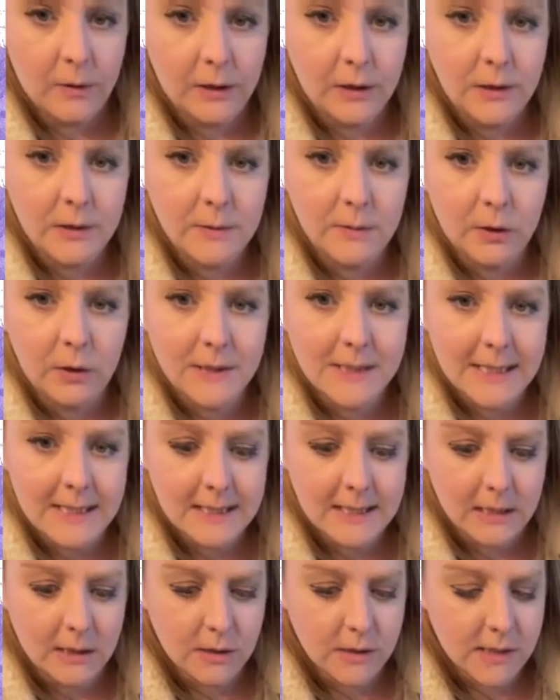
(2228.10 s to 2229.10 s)
and we're gonna do some little
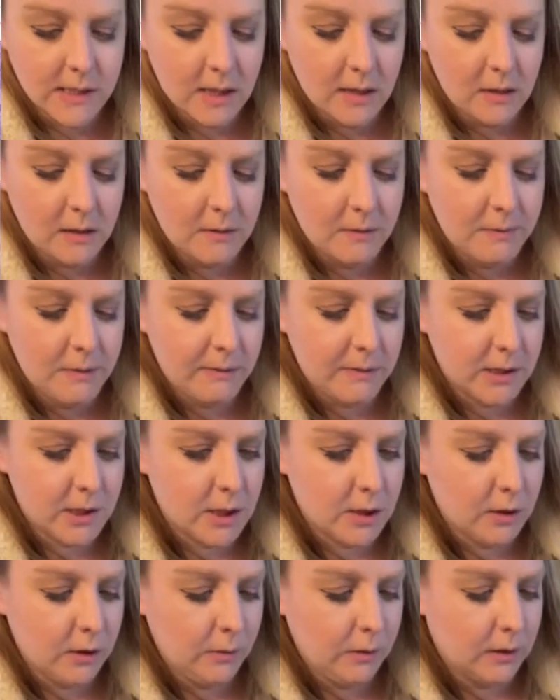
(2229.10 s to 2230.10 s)
details.
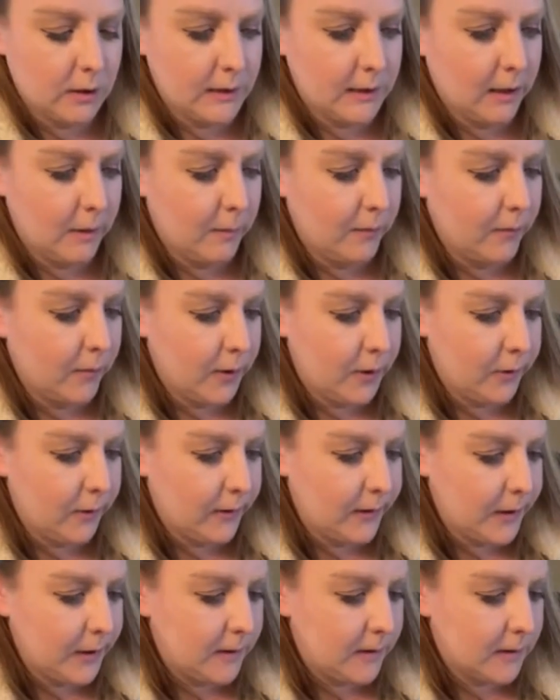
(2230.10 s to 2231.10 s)
Maybe I should glue it all down before I
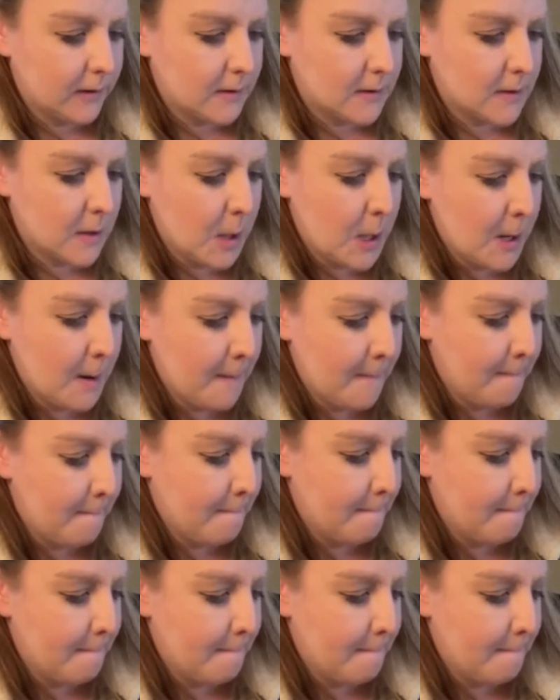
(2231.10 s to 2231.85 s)
do the details.